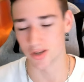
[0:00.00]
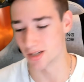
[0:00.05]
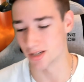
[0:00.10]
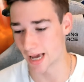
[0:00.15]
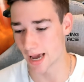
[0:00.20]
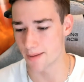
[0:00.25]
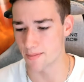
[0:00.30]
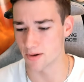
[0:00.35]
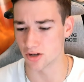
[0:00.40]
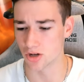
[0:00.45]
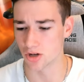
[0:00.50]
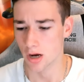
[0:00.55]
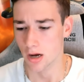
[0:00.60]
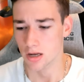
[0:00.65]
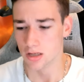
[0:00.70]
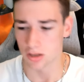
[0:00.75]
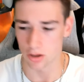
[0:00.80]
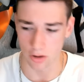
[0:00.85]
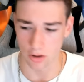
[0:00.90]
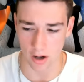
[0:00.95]
of damage.
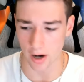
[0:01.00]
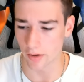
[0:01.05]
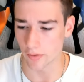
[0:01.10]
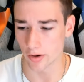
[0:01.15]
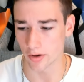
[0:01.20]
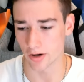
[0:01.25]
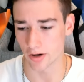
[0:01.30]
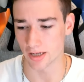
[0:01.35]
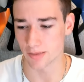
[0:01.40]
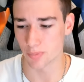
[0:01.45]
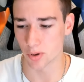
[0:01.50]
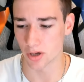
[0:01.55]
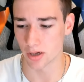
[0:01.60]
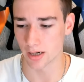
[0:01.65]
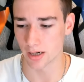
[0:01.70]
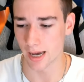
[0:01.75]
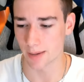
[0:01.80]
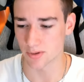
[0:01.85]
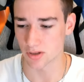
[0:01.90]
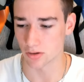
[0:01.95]
So the Hog Rider, guys, putting in
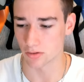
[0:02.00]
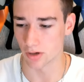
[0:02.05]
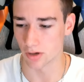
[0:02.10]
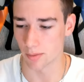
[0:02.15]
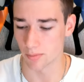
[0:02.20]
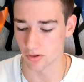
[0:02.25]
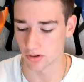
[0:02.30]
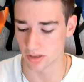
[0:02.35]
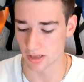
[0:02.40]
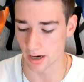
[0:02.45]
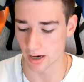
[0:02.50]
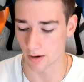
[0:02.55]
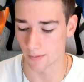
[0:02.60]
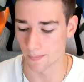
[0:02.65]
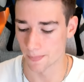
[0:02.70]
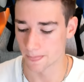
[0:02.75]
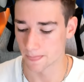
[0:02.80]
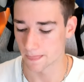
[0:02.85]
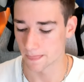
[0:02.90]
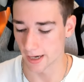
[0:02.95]
absolute numbers there.
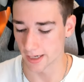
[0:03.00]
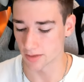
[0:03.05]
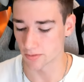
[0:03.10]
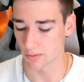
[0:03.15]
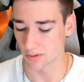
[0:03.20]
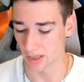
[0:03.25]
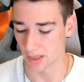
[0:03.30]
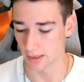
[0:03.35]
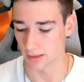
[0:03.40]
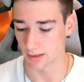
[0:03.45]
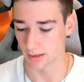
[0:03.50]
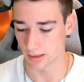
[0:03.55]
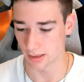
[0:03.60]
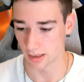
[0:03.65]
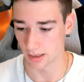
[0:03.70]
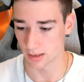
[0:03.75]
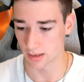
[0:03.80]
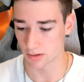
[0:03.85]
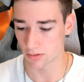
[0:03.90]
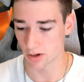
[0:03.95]
That is what we like to
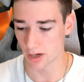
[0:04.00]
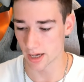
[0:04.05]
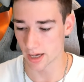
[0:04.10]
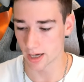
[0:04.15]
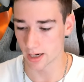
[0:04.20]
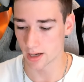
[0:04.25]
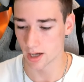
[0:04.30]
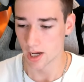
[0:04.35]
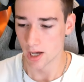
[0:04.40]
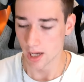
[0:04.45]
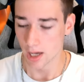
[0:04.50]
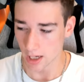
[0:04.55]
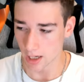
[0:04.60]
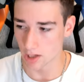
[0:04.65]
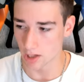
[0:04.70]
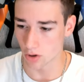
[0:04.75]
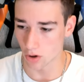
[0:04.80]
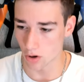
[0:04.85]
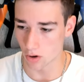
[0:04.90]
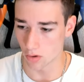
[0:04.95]
see. Let's go ahead
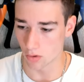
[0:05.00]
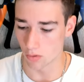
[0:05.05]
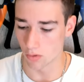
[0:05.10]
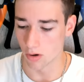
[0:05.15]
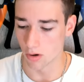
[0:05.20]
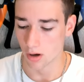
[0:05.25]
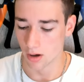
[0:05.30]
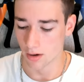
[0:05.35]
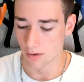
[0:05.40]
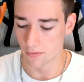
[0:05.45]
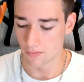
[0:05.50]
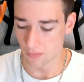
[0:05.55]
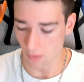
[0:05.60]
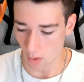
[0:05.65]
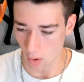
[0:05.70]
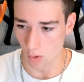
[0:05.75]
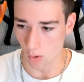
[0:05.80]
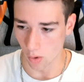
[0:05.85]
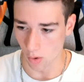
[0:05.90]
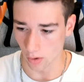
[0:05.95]
and go
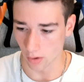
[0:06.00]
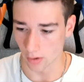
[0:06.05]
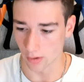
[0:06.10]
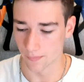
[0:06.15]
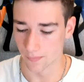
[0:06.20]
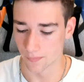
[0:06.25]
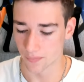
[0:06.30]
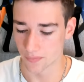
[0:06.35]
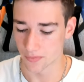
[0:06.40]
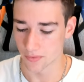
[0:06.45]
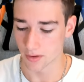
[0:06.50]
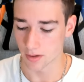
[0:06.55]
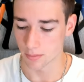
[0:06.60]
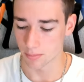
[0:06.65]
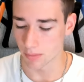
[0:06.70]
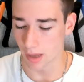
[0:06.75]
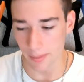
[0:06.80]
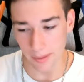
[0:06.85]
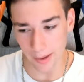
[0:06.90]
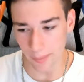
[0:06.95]
for...
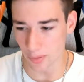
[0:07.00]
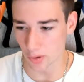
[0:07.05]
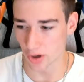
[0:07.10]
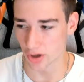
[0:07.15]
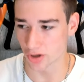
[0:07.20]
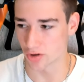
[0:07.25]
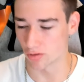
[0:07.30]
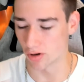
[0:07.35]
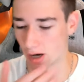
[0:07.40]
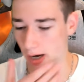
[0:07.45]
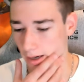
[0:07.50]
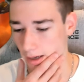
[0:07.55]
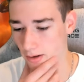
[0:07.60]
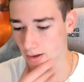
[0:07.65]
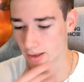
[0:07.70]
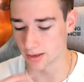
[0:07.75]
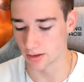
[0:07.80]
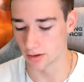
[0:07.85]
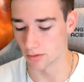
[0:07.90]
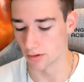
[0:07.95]
maybe a prediction rocket.
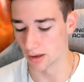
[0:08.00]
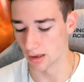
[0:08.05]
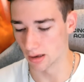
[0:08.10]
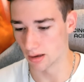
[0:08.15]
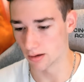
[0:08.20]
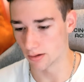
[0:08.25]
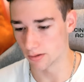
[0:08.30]
Let's do it.